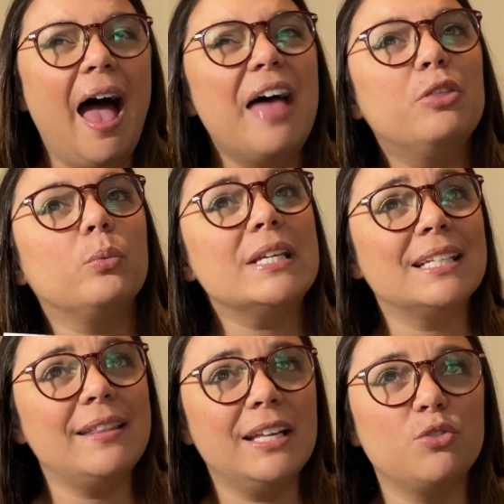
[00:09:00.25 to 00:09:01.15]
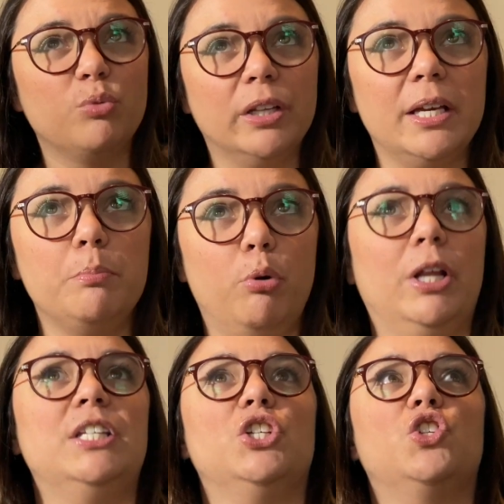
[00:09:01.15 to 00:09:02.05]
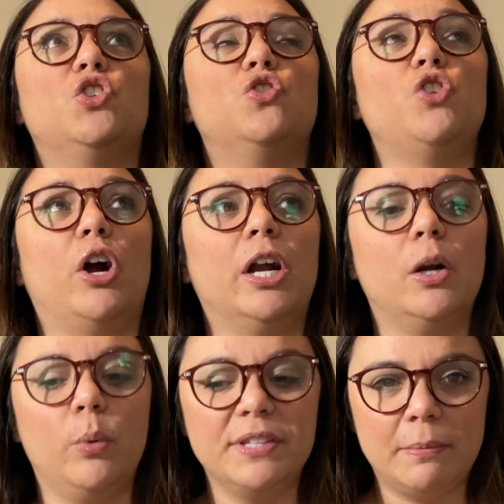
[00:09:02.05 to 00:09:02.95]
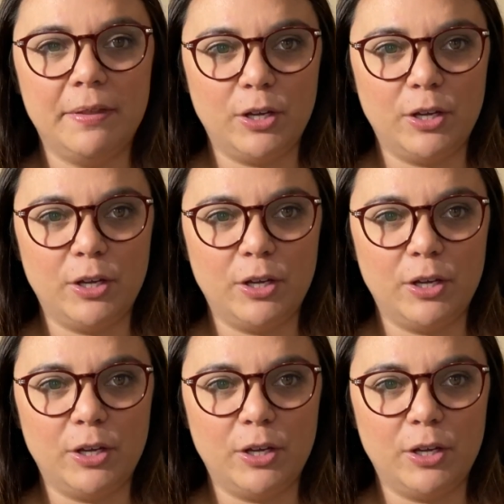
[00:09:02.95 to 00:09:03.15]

And the reason I think it's really important to start with something that you're